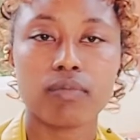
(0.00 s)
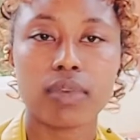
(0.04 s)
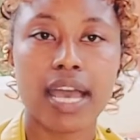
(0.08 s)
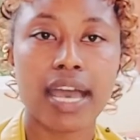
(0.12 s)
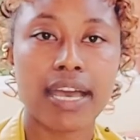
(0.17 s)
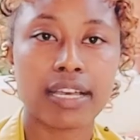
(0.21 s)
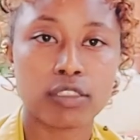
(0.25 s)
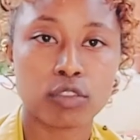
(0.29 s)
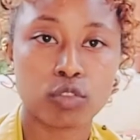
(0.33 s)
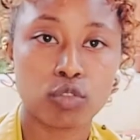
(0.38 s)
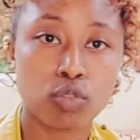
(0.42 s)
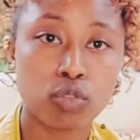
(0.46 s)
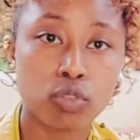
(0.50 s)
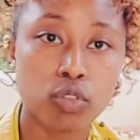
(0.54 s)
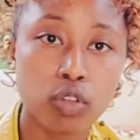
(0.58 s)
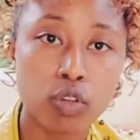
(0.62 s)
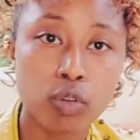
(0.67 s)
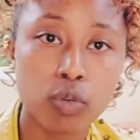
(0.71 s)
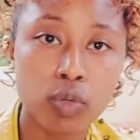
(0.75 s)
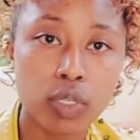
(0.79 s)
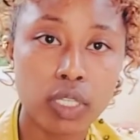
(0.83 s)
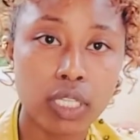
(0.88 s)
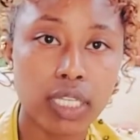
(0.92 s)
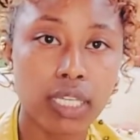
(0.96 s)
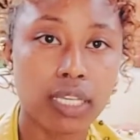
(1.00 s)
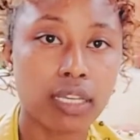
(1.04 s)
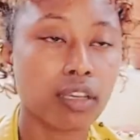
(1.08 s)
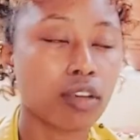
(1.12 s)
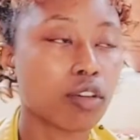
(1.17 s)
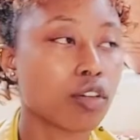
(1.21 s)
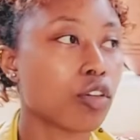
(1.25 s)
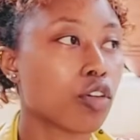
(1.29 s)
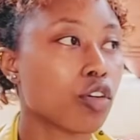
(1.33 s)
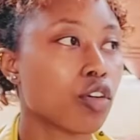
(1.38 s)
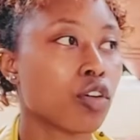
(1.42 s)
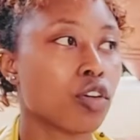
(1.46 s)
as good
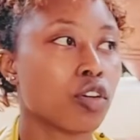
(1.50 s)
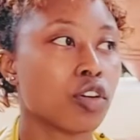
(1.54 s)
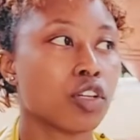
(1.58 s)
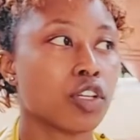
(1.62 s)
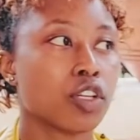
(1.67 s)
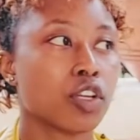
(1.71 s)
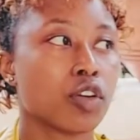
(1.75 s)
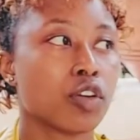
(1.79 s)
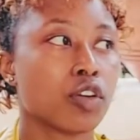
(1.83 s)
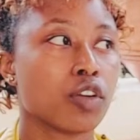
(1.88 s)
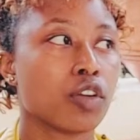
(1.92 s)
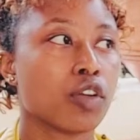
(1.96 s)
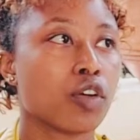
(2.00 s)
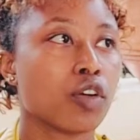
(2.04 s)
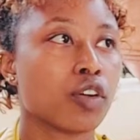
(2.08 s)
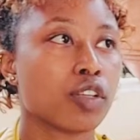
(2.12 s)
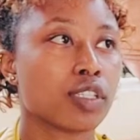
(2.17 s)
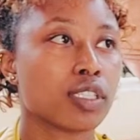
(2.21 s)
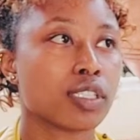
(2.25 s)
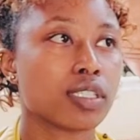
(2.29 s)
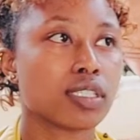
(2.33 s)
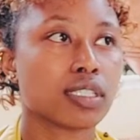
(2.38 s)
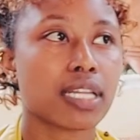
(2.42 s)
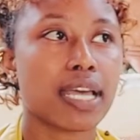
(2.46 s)
looking, or you're not